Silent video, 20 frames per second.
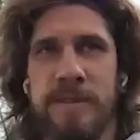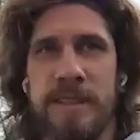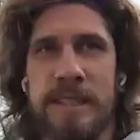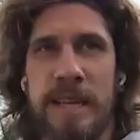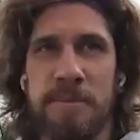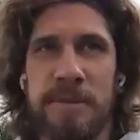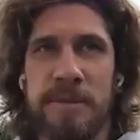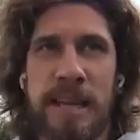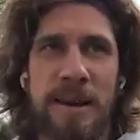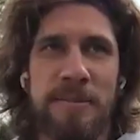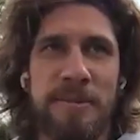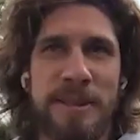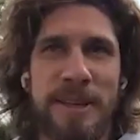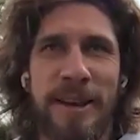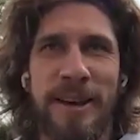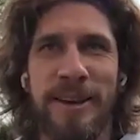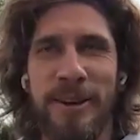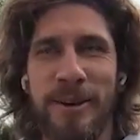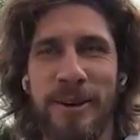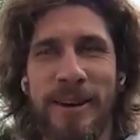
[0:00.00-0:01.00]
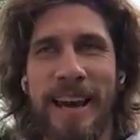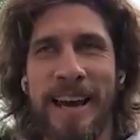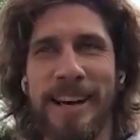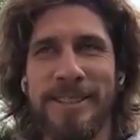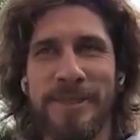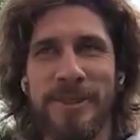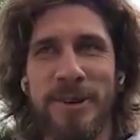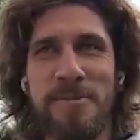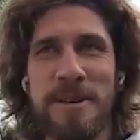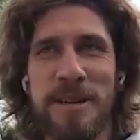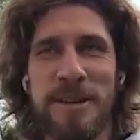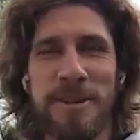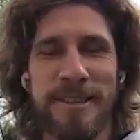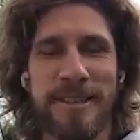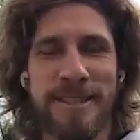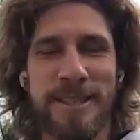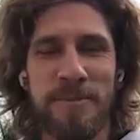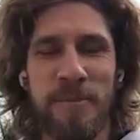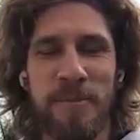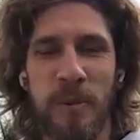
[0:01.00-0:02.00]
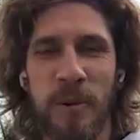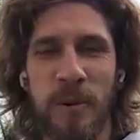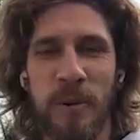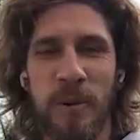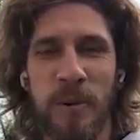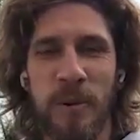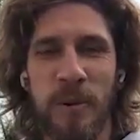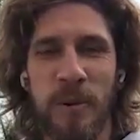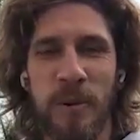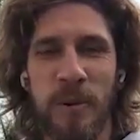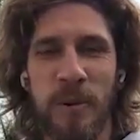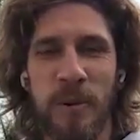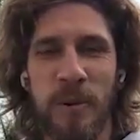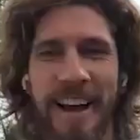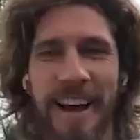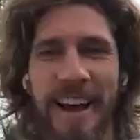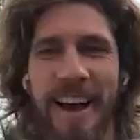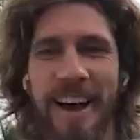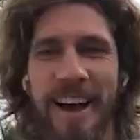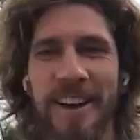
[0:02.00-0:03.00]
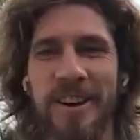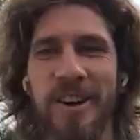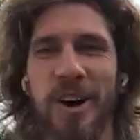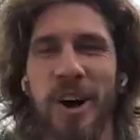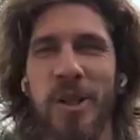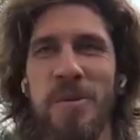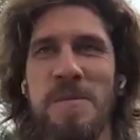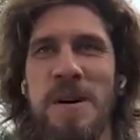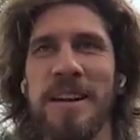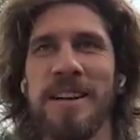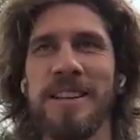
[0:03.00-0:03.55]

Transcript: sometimes you can't do because it's sport, and gold